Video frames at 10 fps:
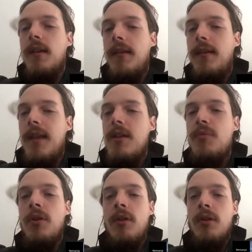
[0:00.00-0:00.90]

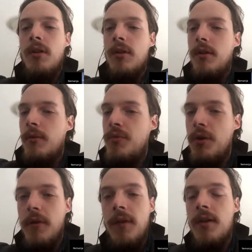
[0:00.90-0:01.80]
stable,
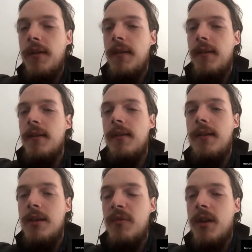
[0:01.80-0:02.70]
beautifully consistent
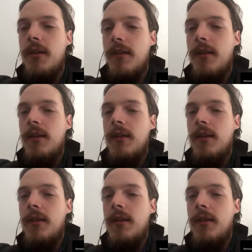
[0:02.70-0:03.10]
team that